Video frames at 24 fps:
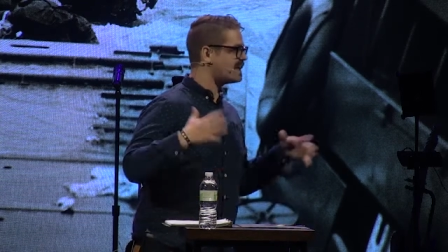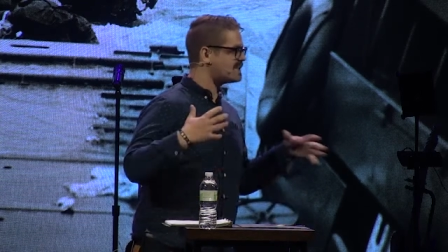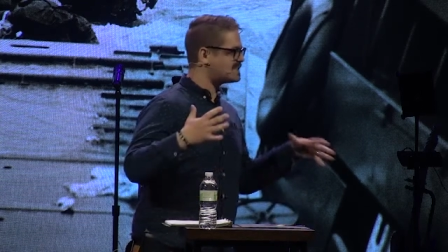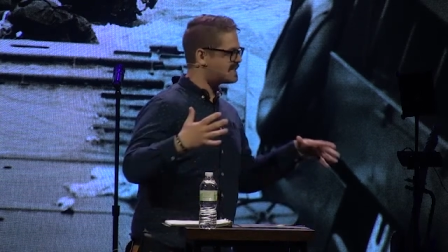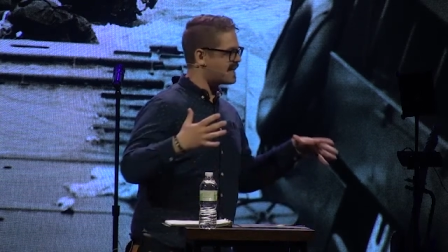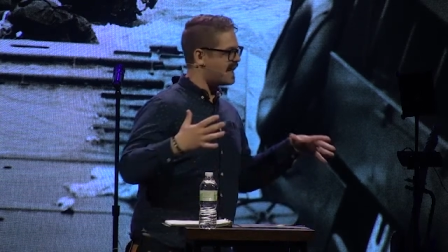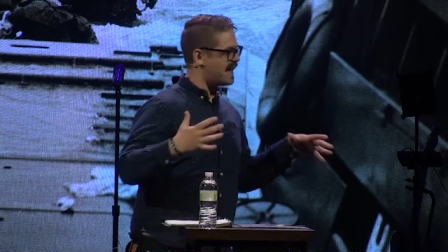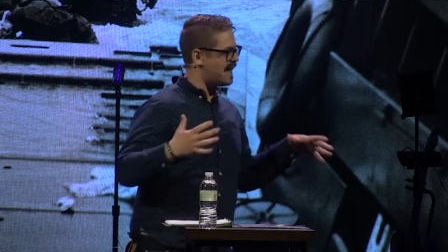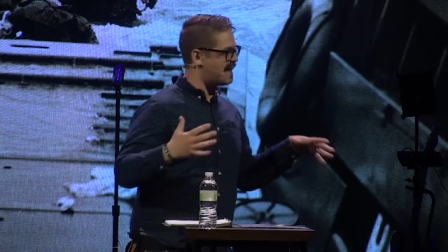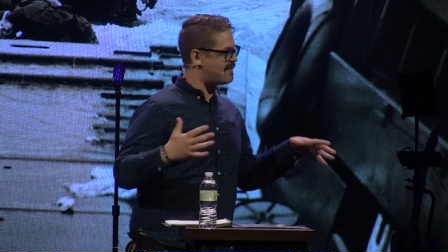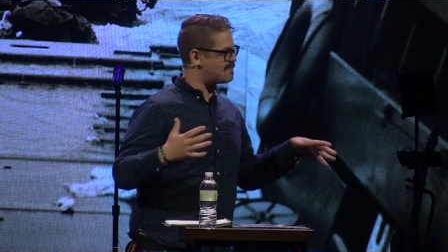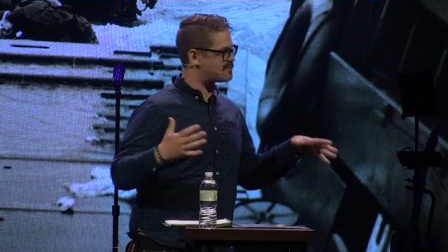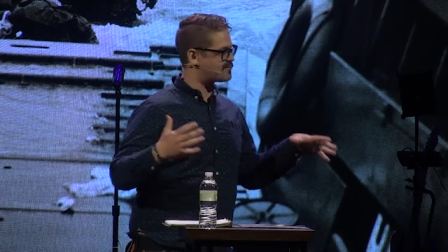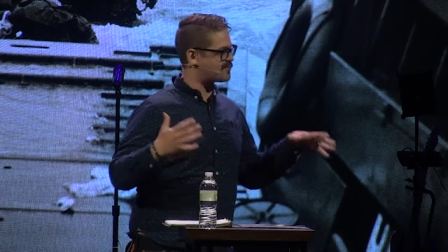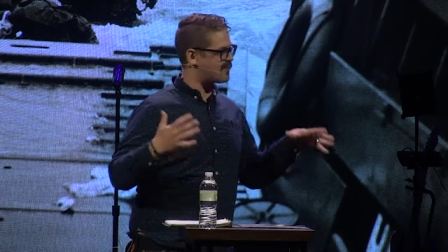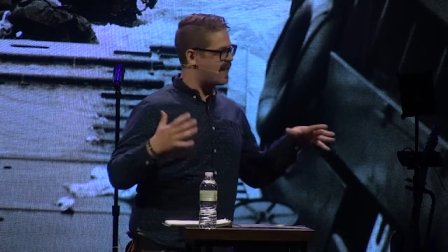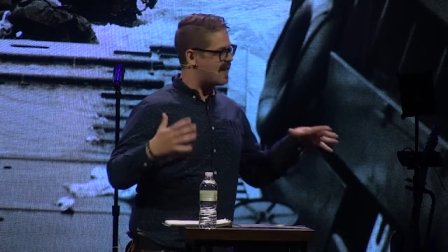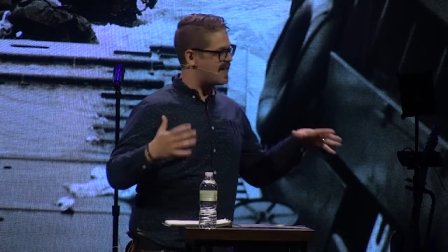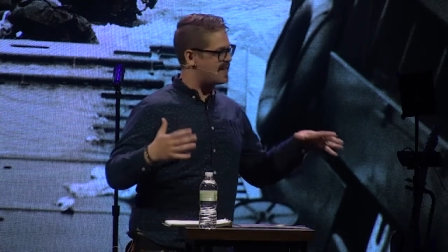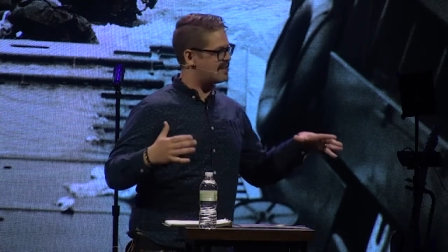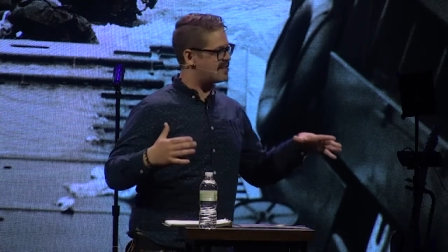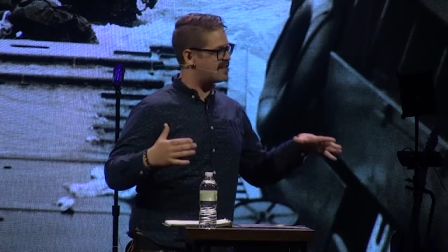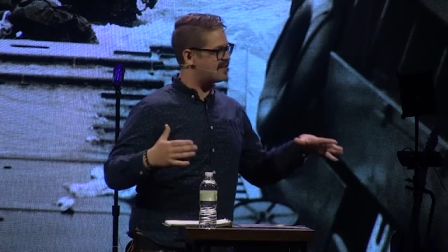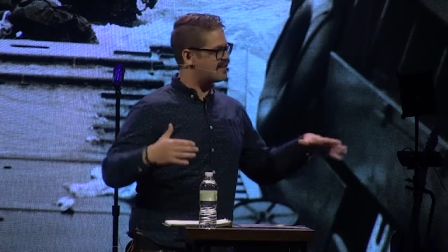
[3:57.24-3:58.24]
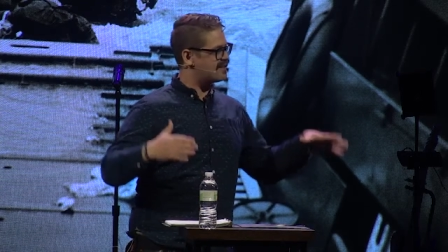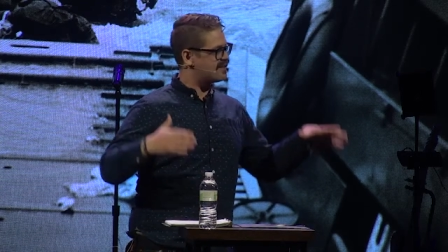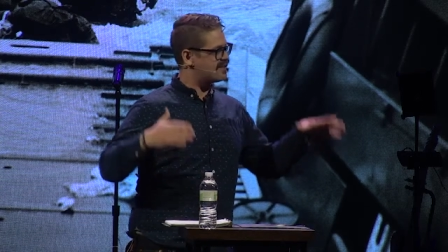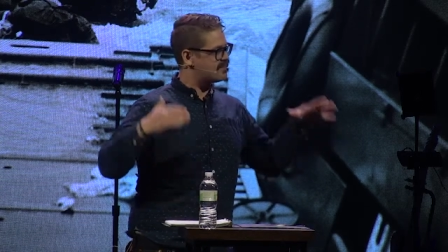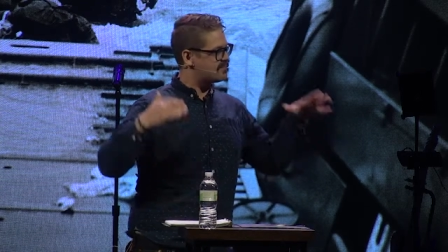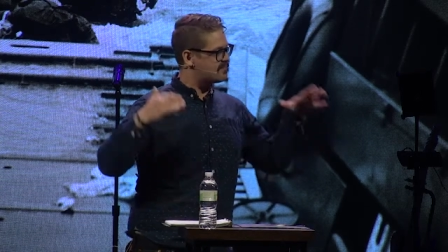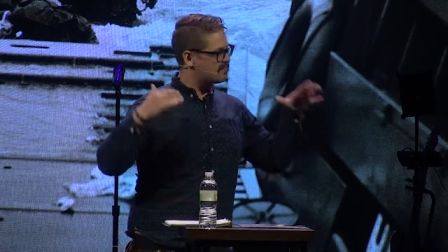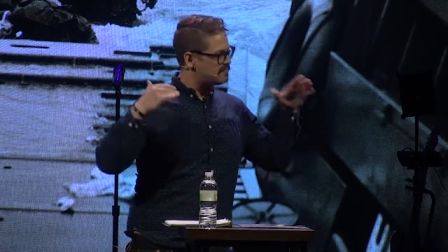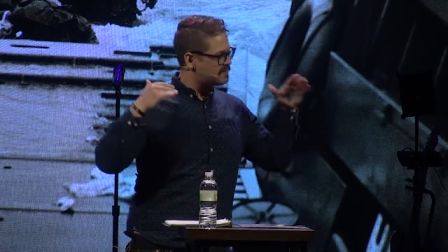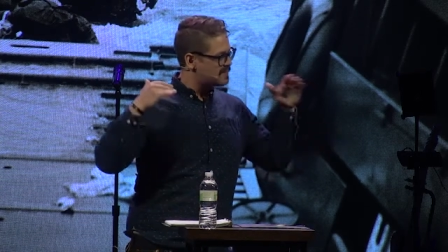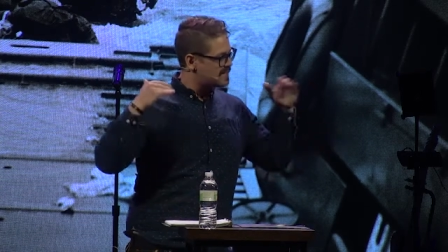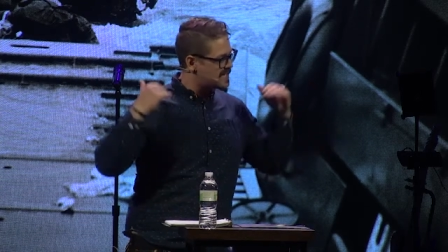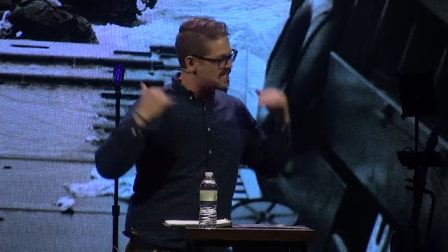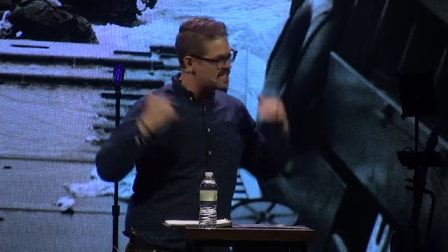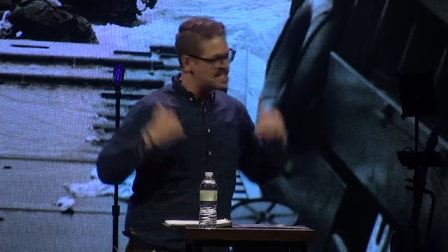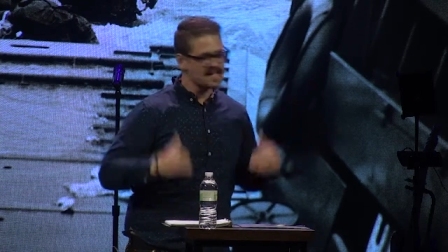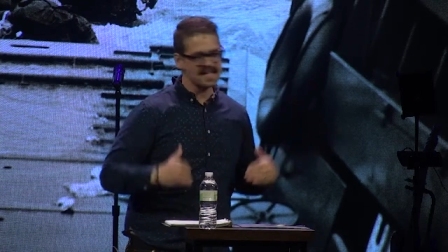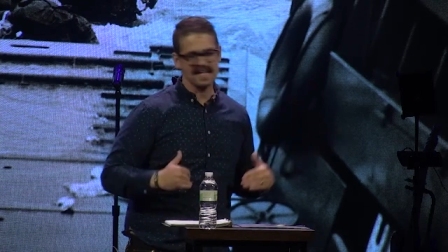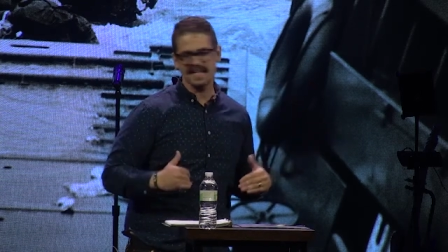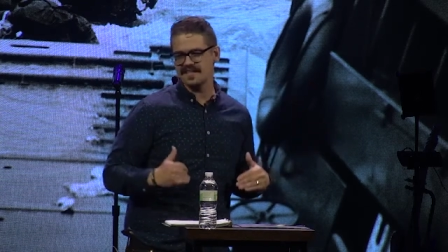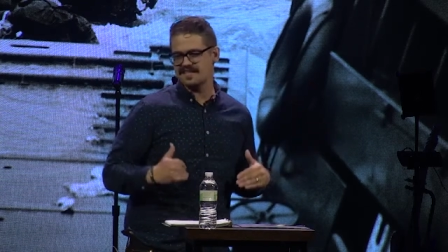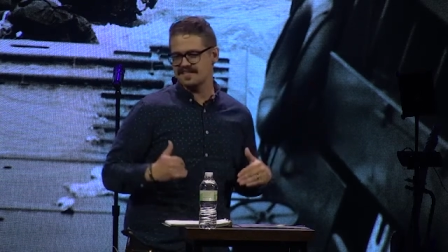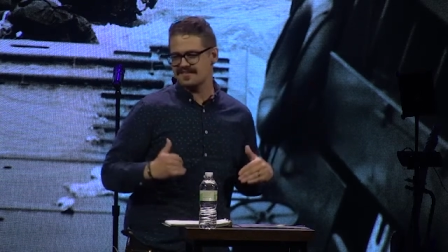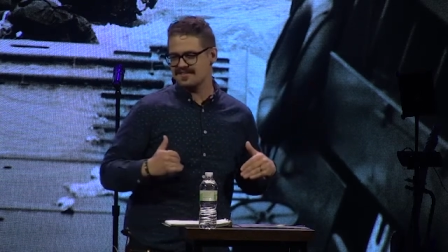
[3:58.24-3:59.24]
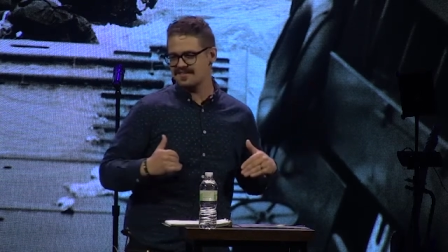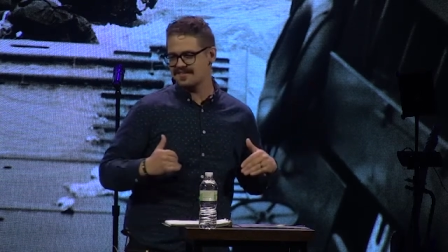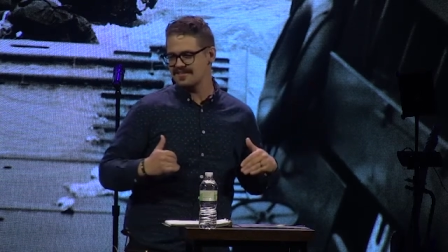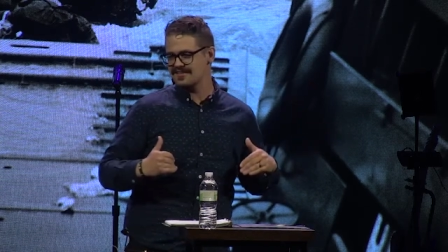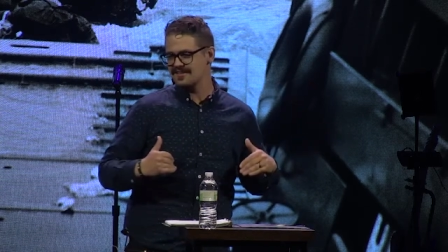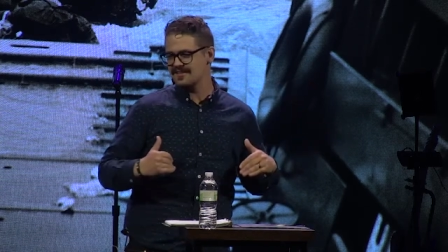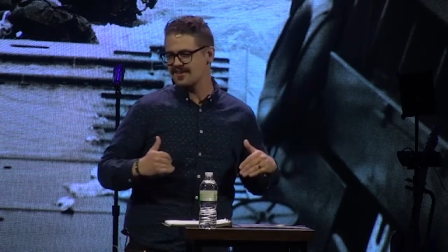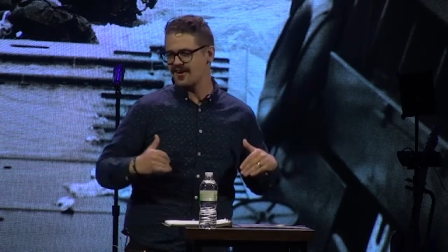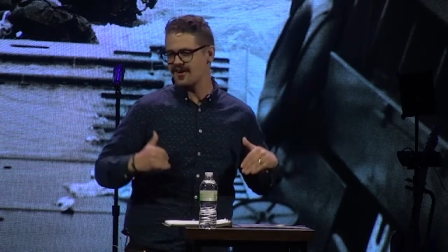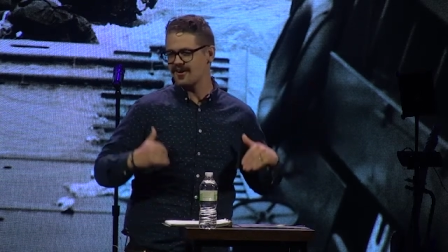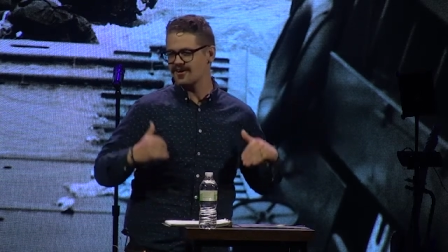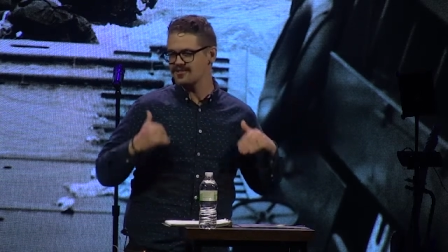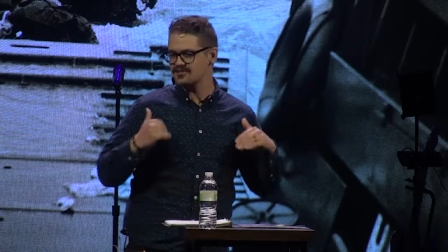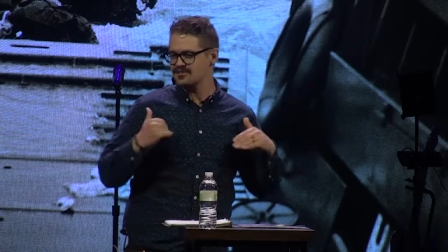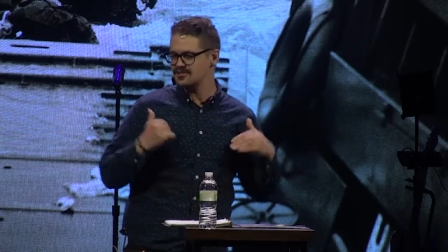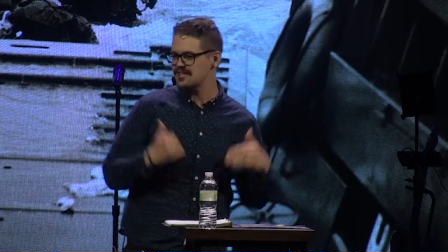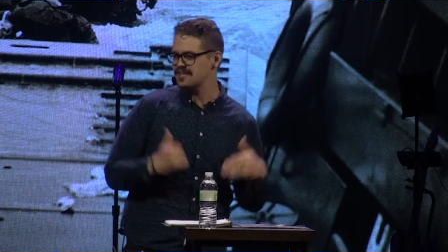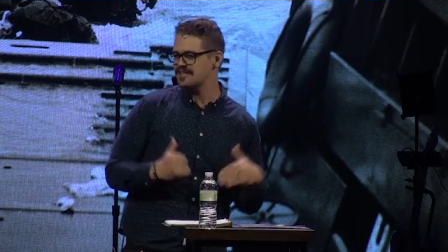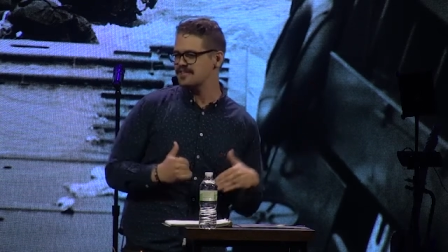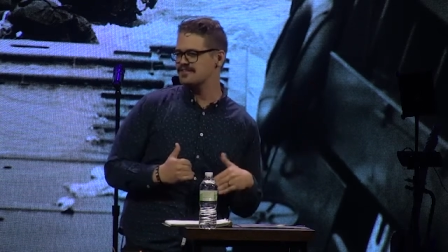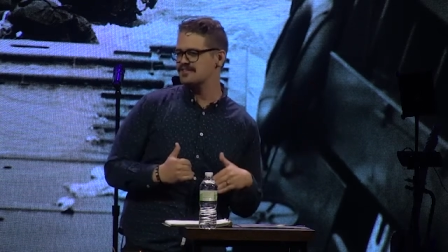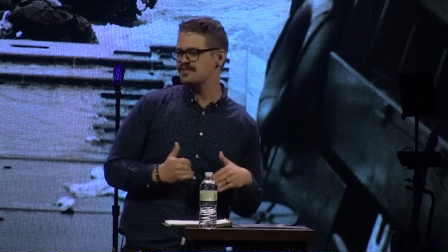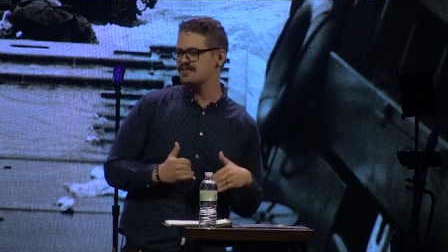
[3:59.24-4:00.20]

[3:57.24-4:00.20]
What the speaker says: of times, right, kids are seen